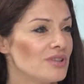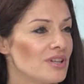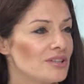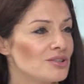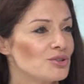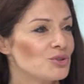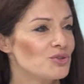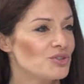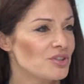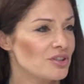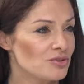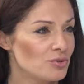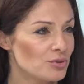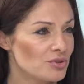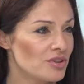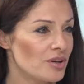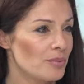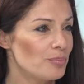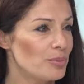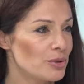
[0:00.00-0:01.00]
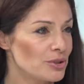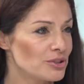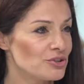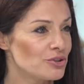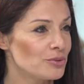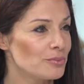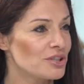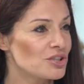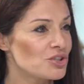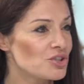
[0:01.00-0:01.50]
like to start with a point
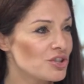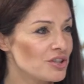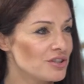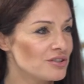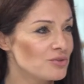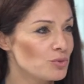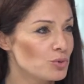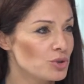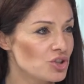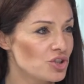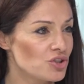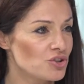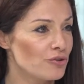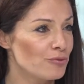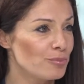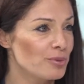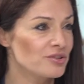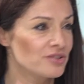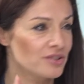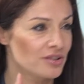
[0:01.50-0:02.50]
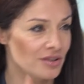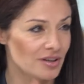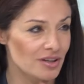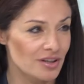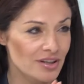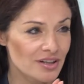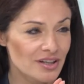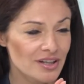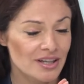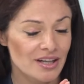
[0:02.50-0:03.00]
you mentioned, which is of
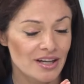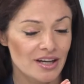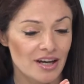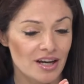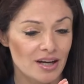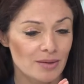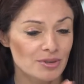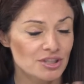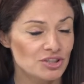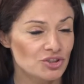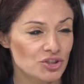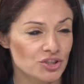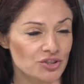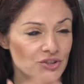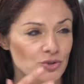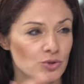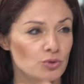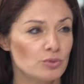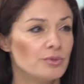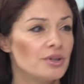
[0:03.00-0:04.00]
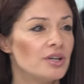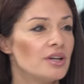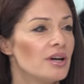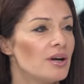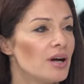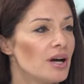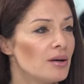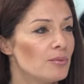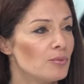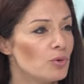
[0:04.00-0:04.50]
particular um, interest to me,
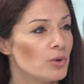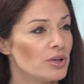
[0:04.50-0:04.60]
um,